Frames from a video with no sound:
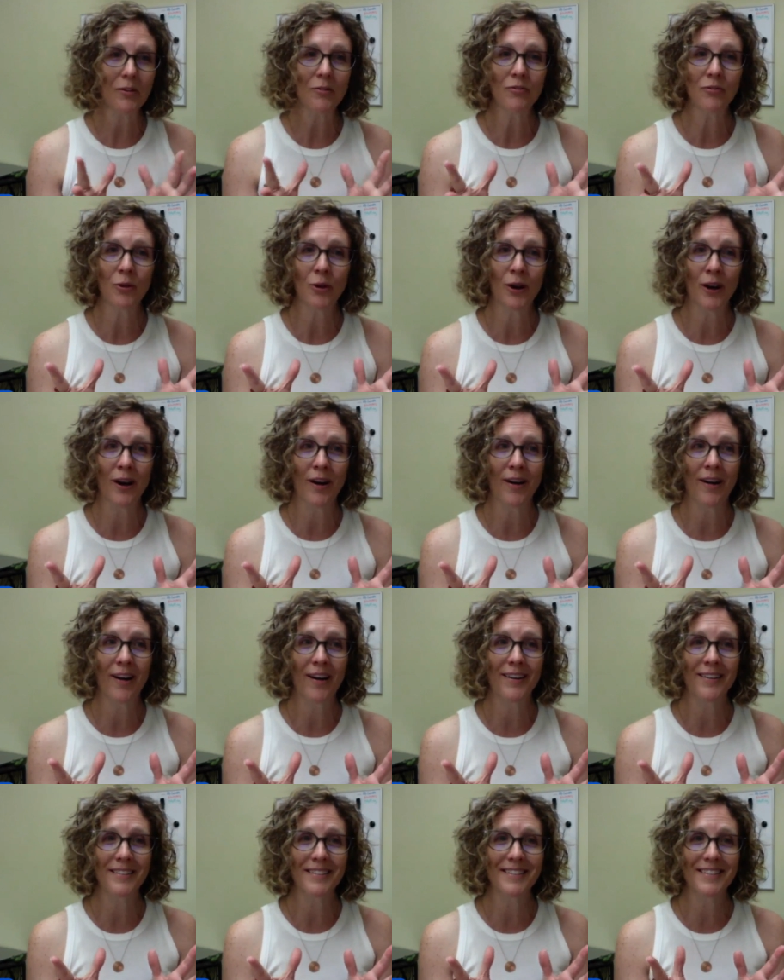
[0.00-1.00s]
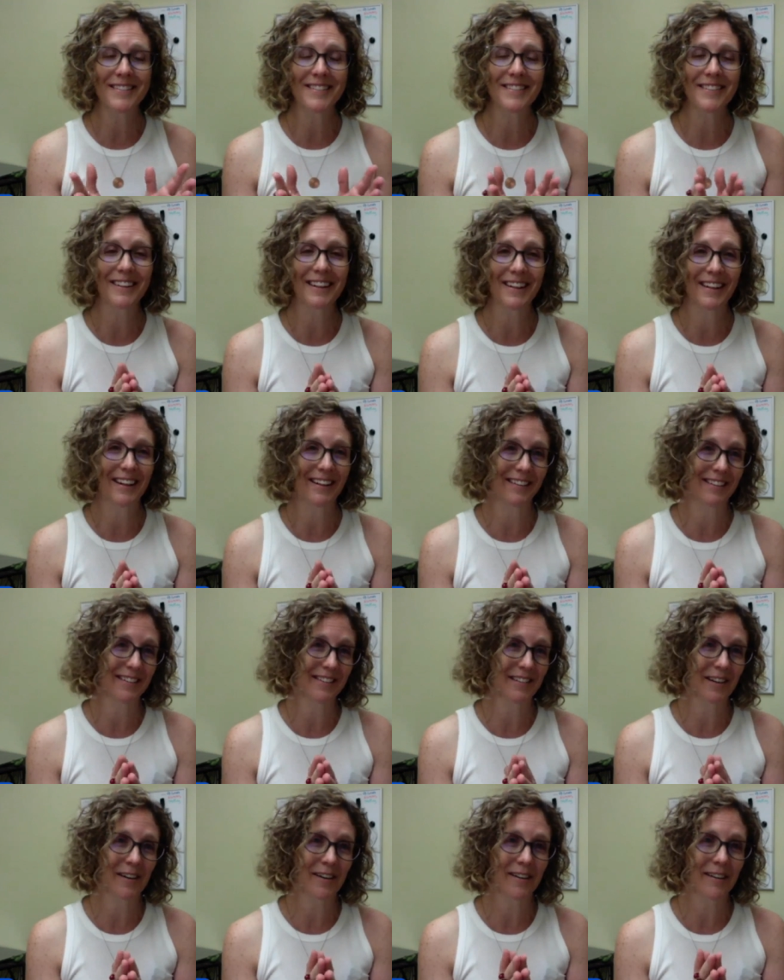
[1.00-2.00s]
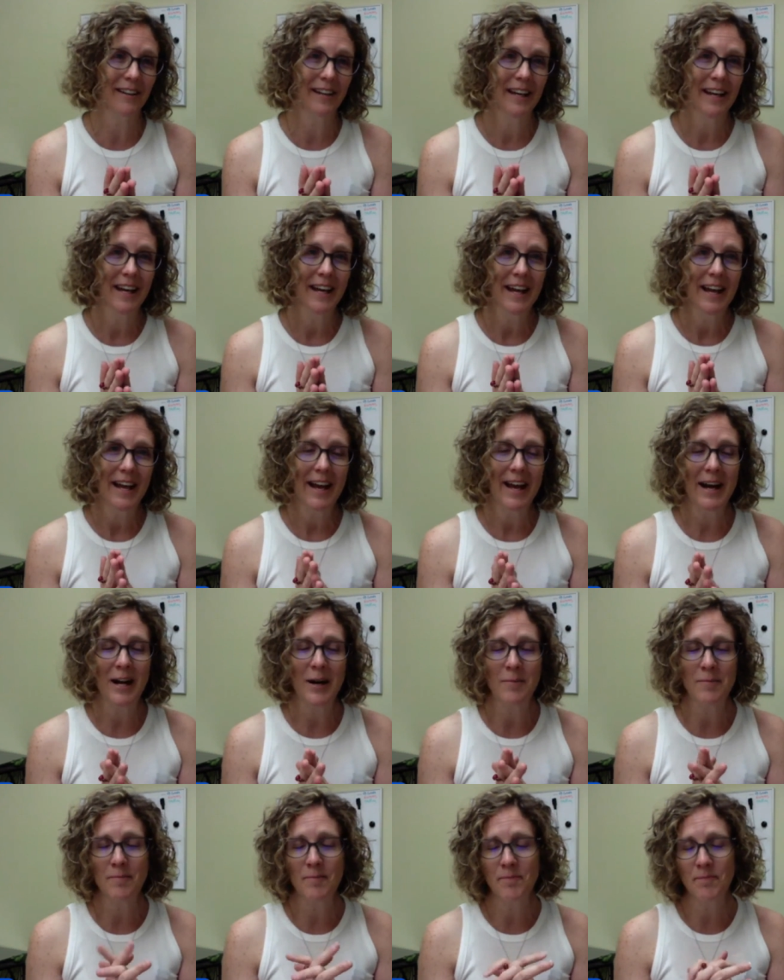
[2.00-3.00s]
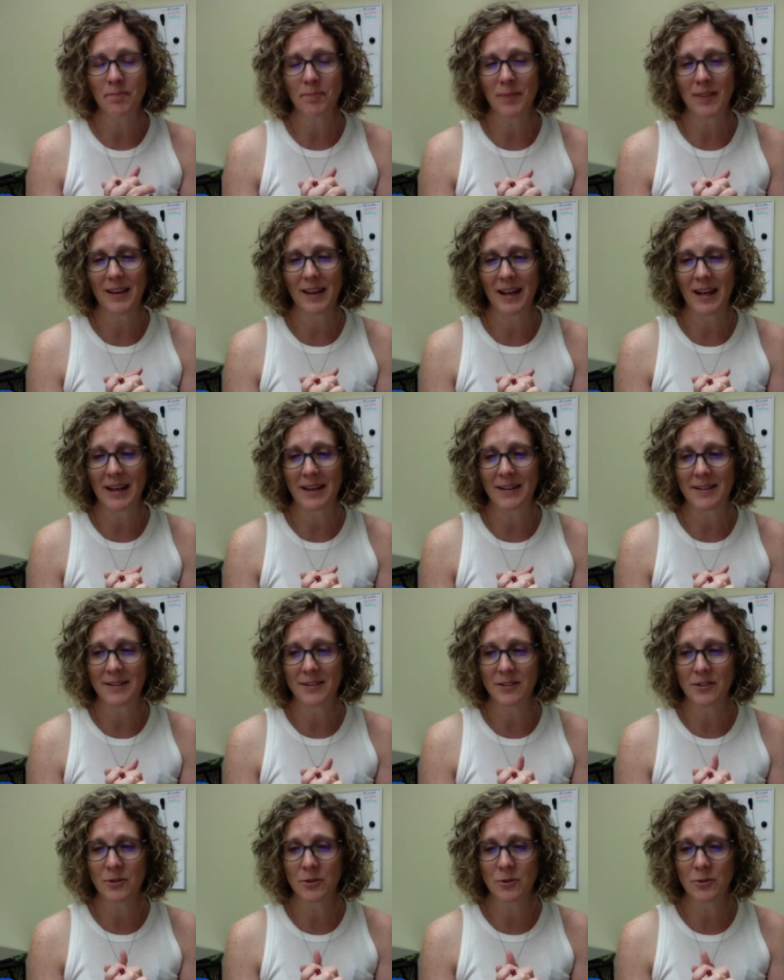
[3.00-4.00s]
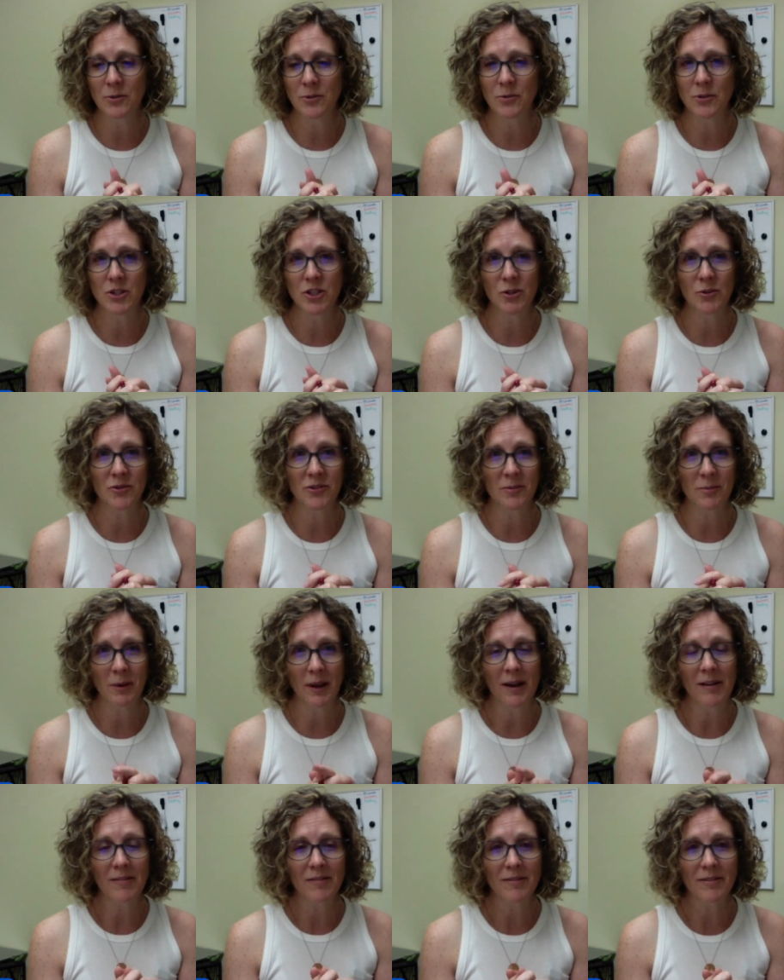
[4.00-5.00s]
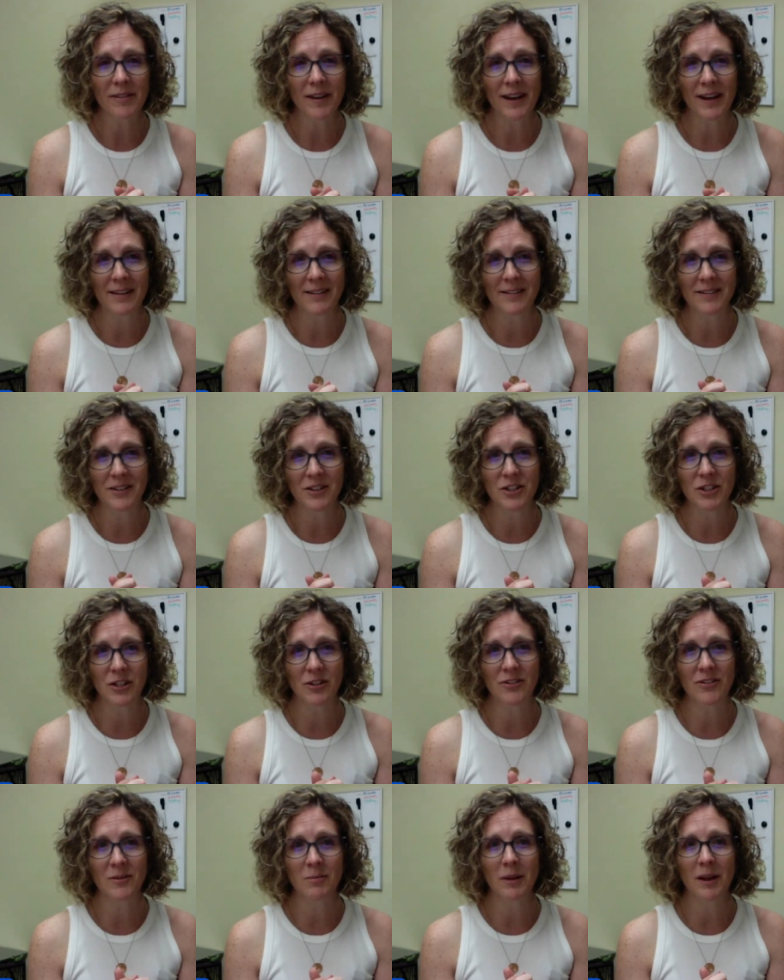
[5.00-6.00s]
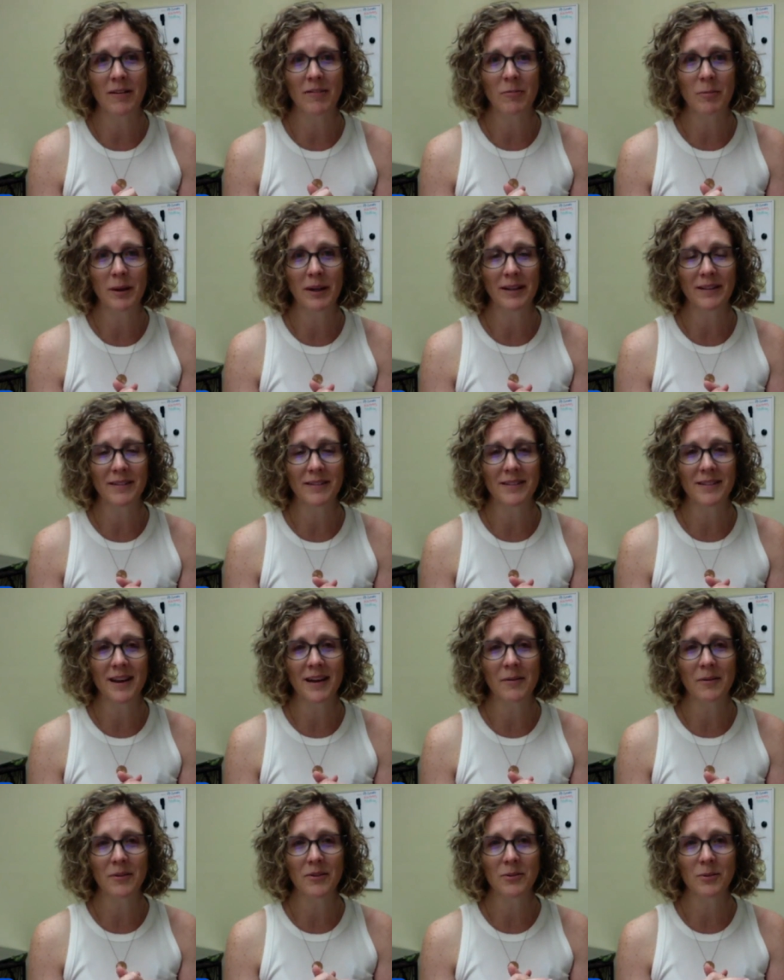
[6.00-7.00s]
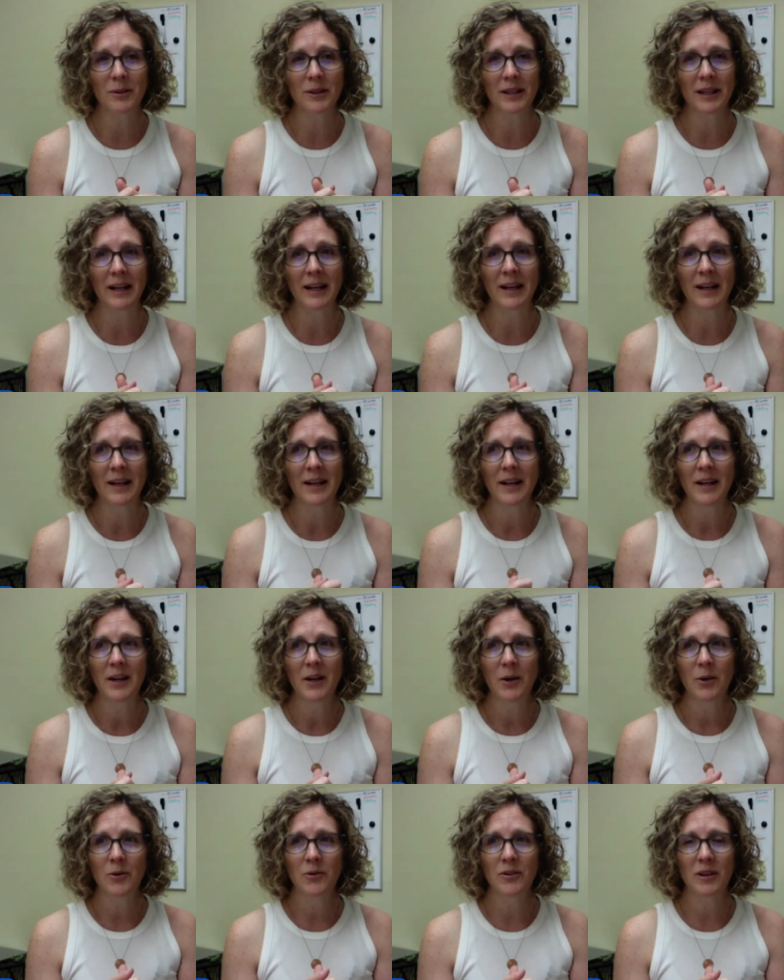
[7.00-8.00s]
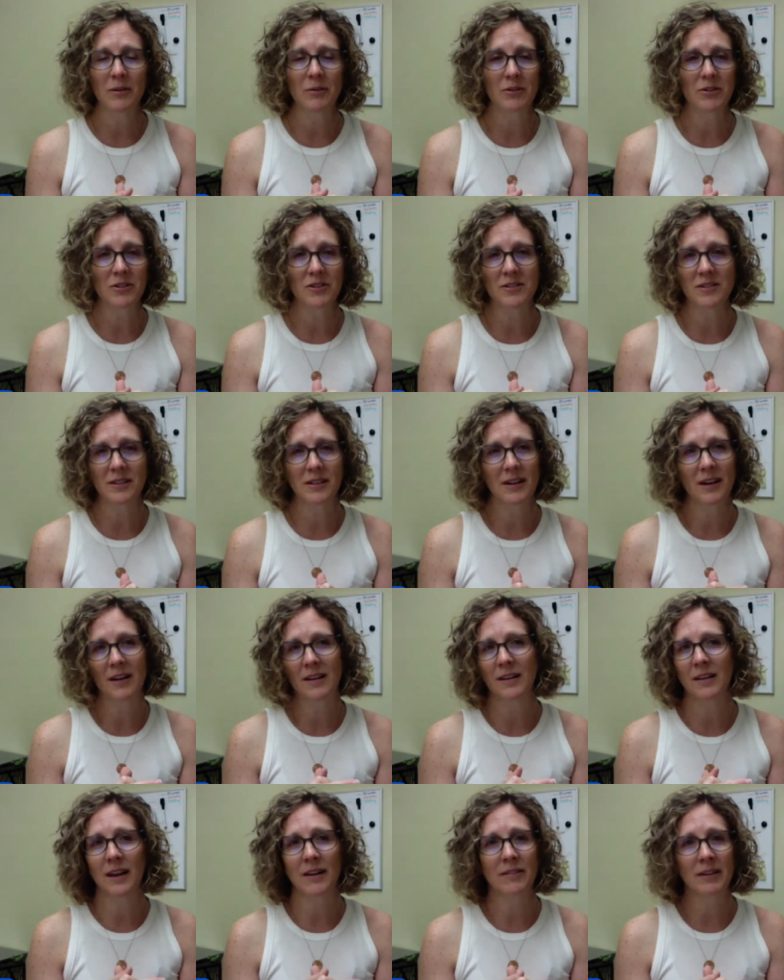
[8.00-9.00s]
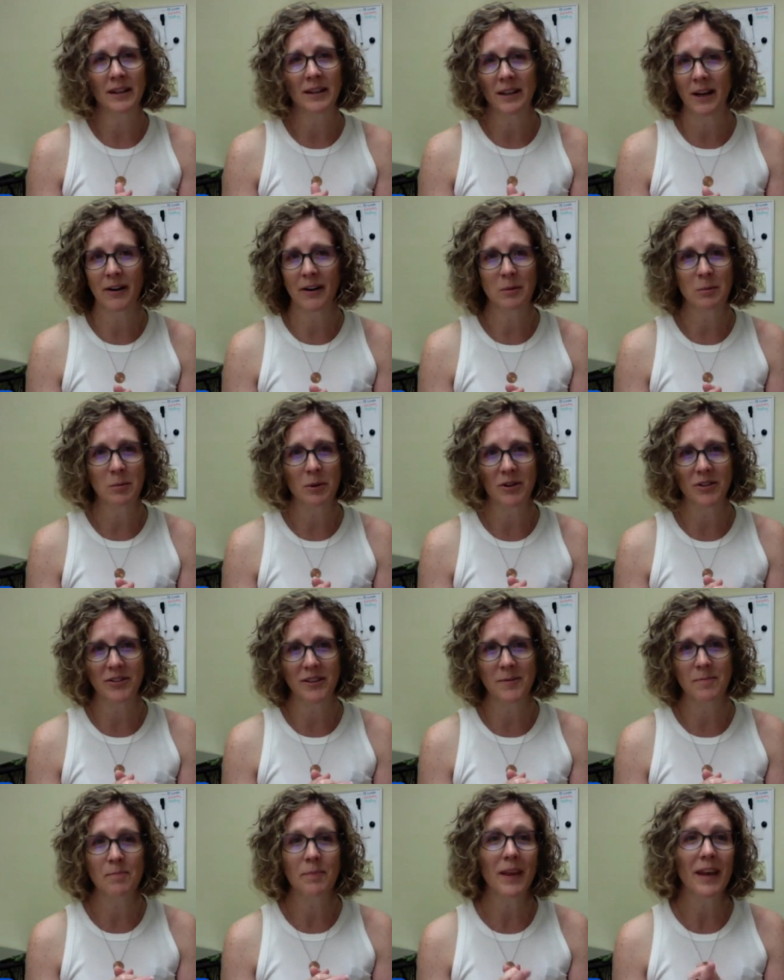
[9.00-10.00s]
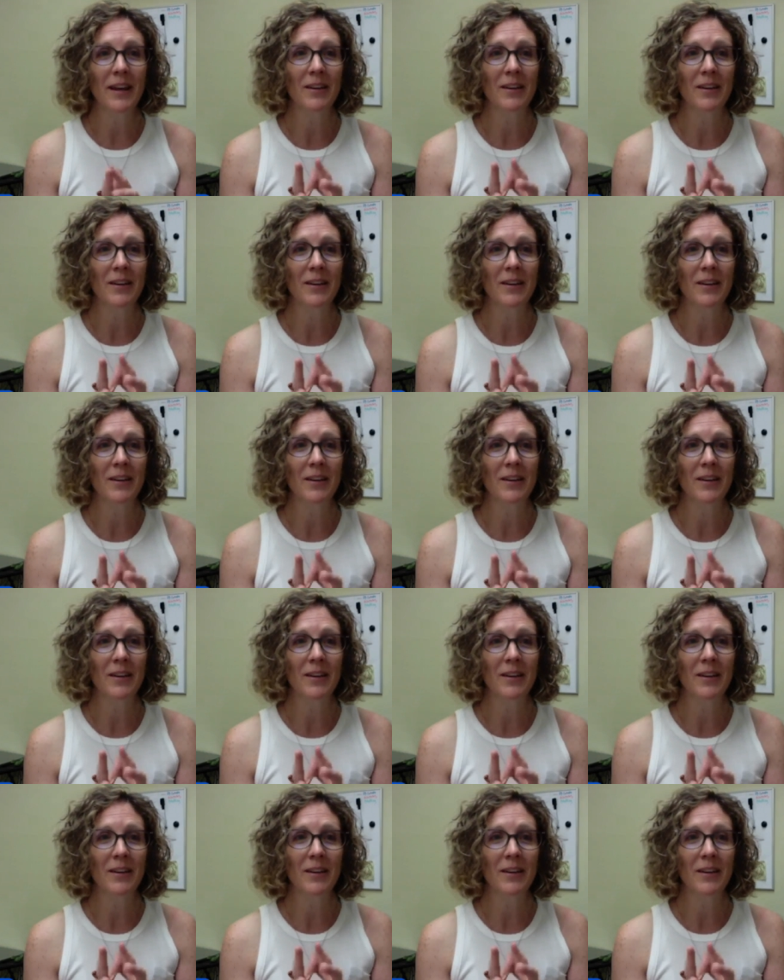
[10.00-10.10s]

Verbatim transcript: for our hearts to connect us all um, and to show some love and to share some love because that was really Jose was just a loving, caring person.